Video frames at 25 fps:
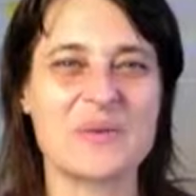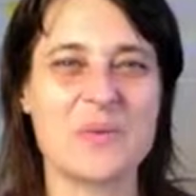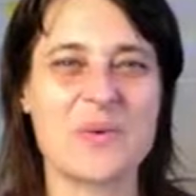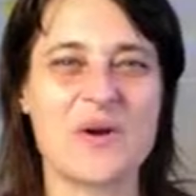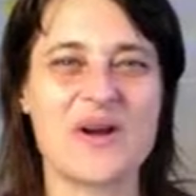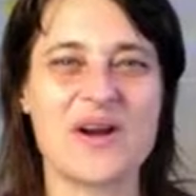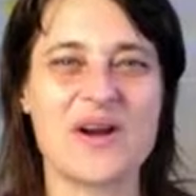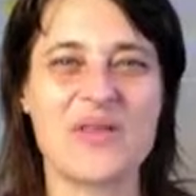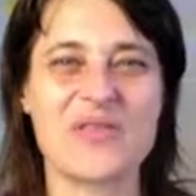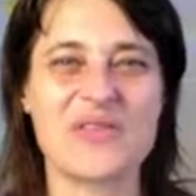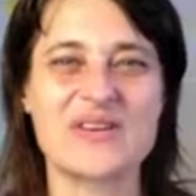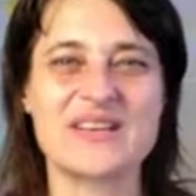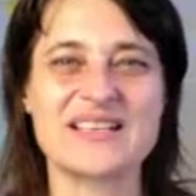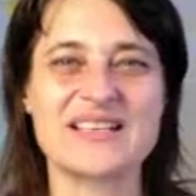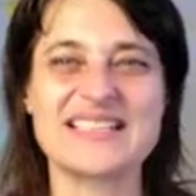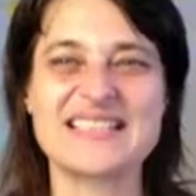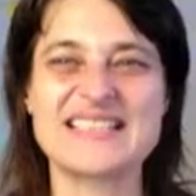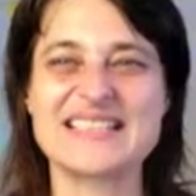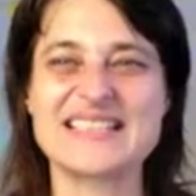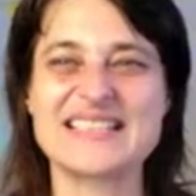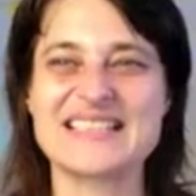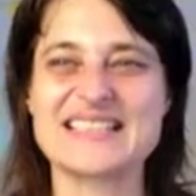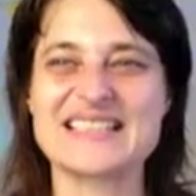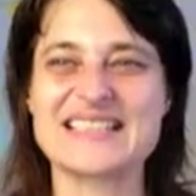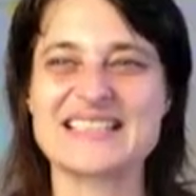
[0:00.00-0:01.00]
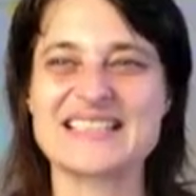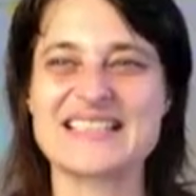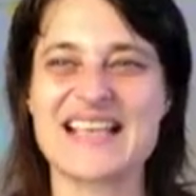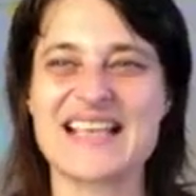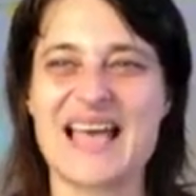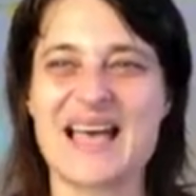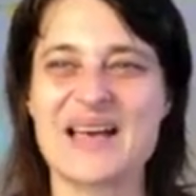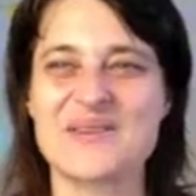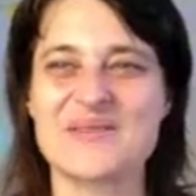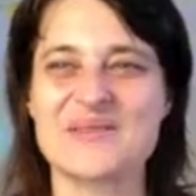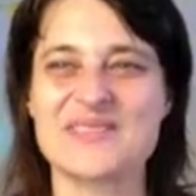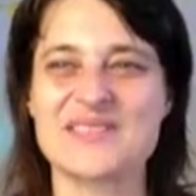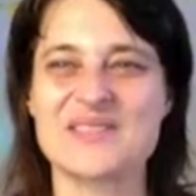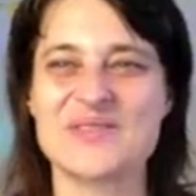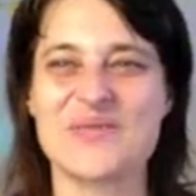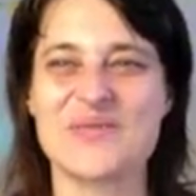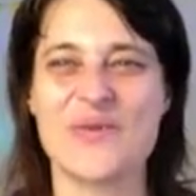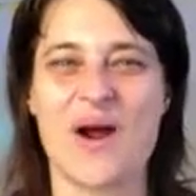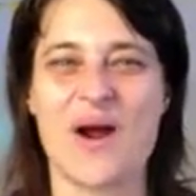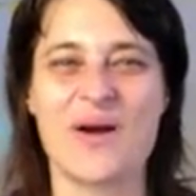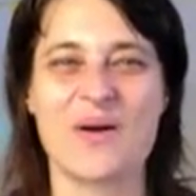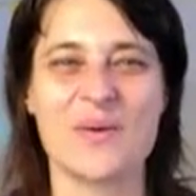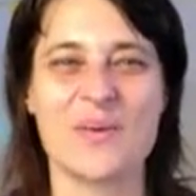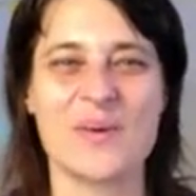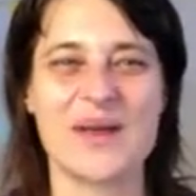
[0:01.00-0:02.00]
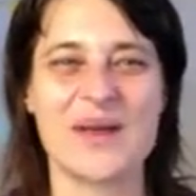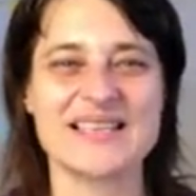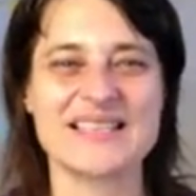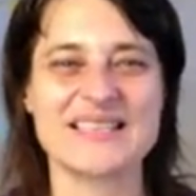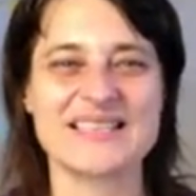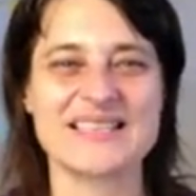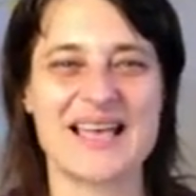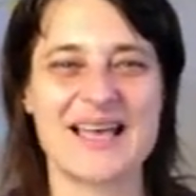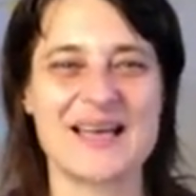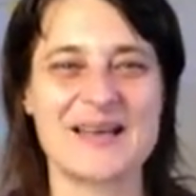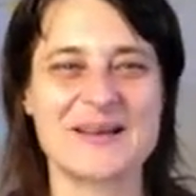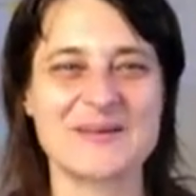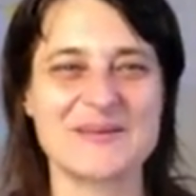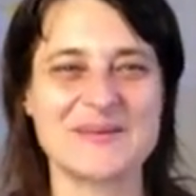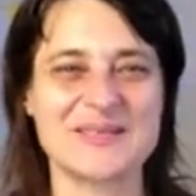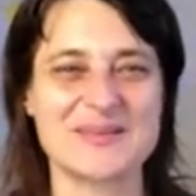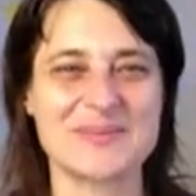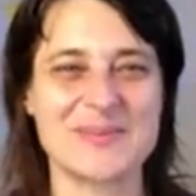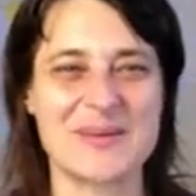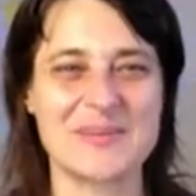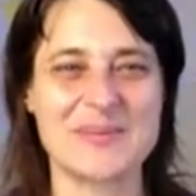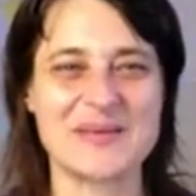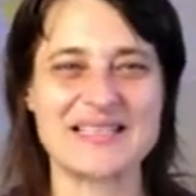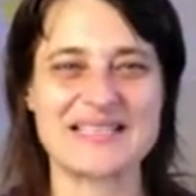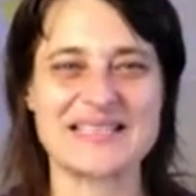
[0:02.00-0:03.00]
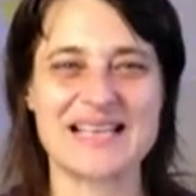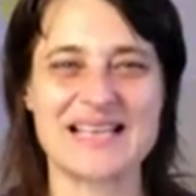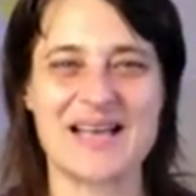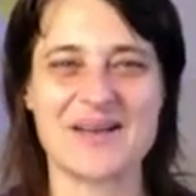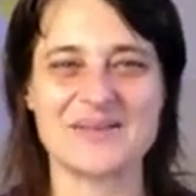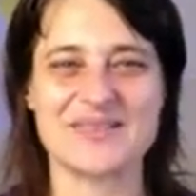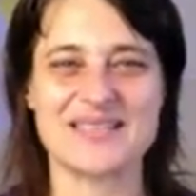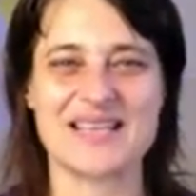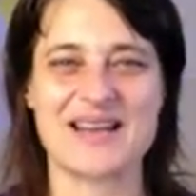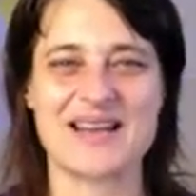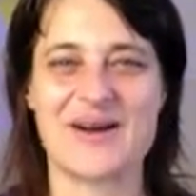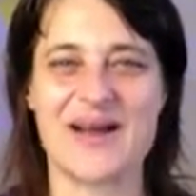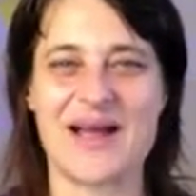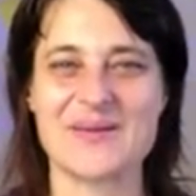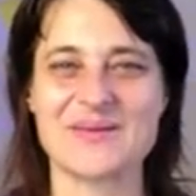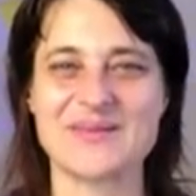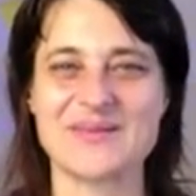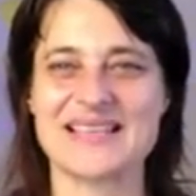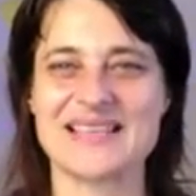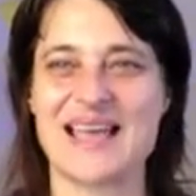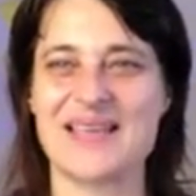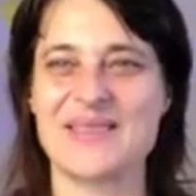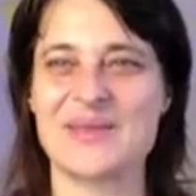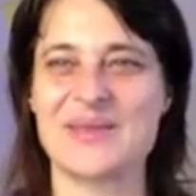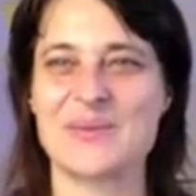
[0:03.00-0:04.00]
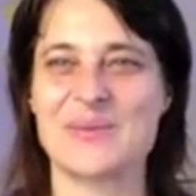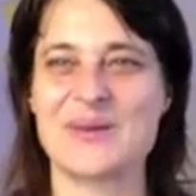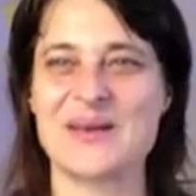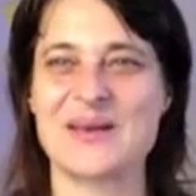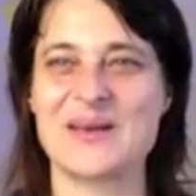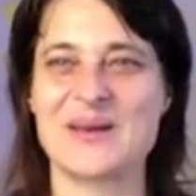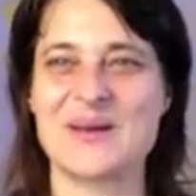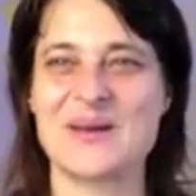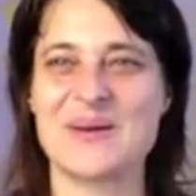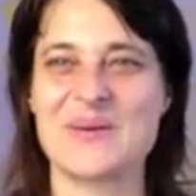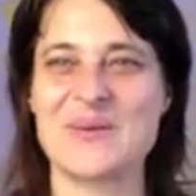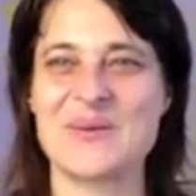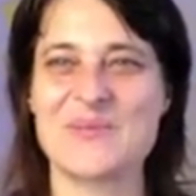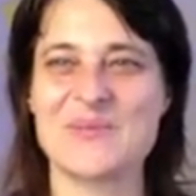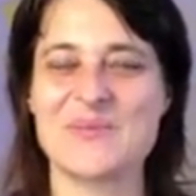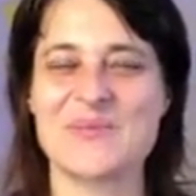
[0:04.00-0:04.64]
What are the distant sounds, faraway sounds, maybe sounds that are outside the window,